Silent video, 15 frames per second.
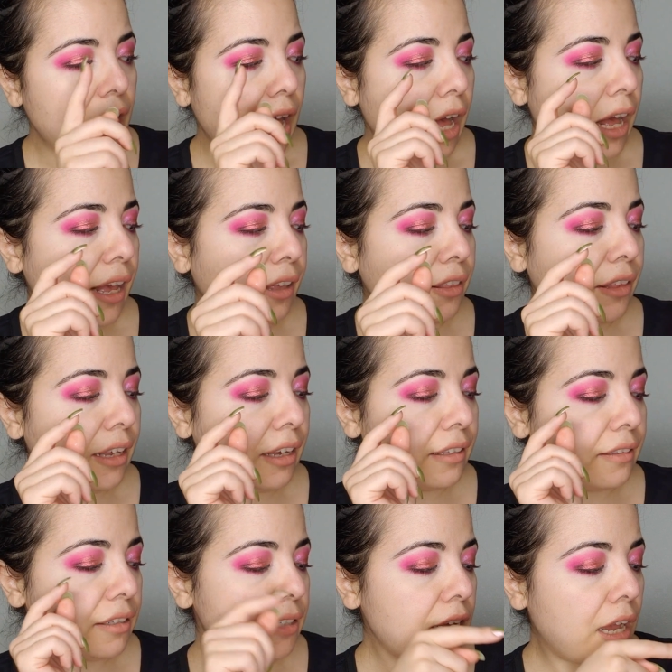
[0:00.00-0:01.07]
I think
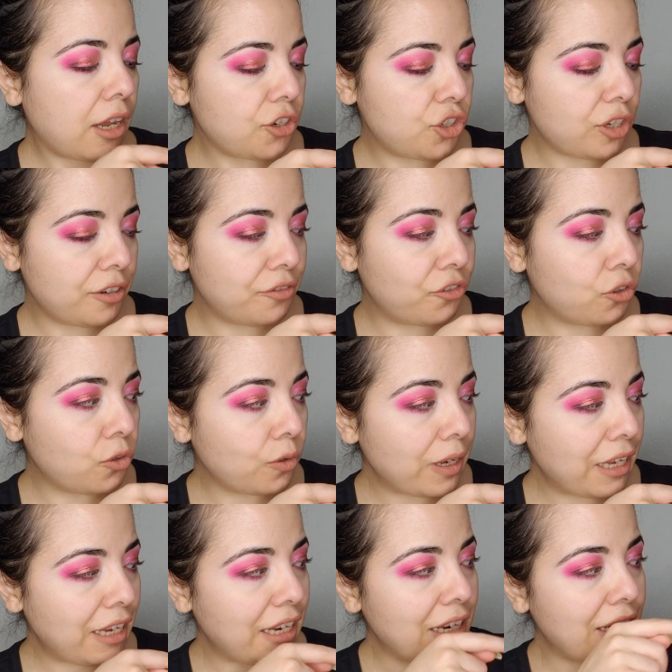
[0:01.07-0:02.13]
the touch of
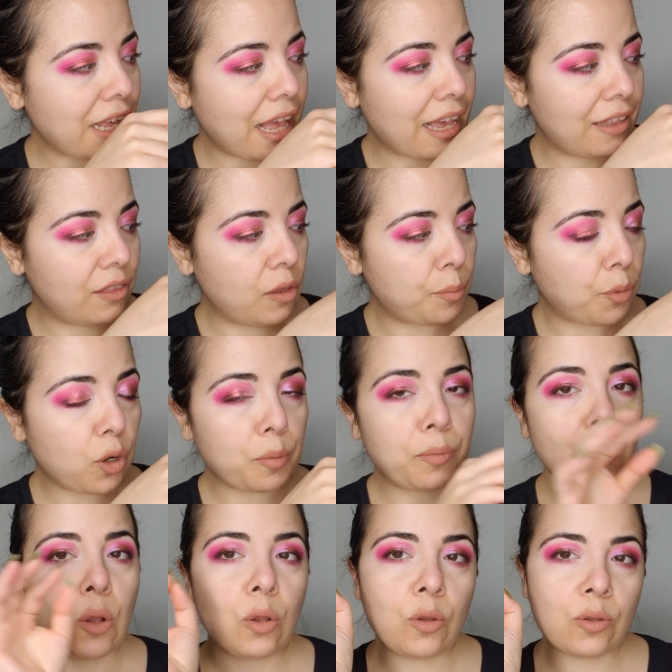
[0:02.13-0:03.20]
green and the
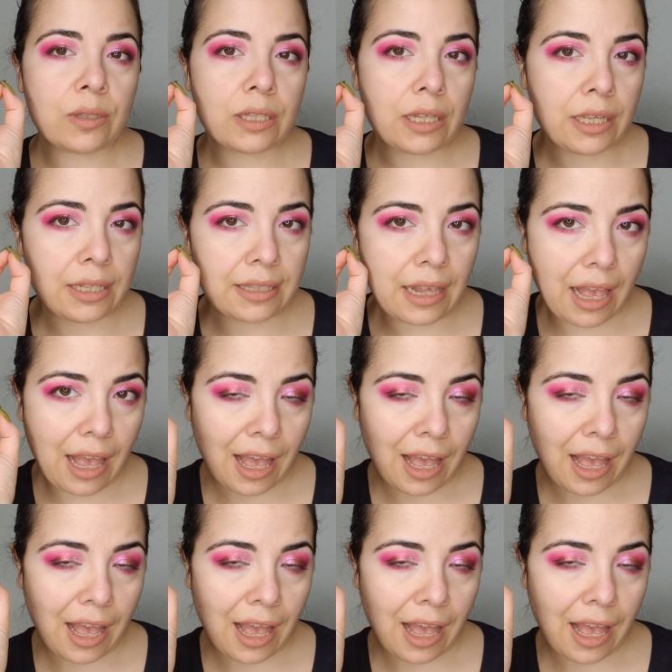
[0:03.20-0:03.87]
purples is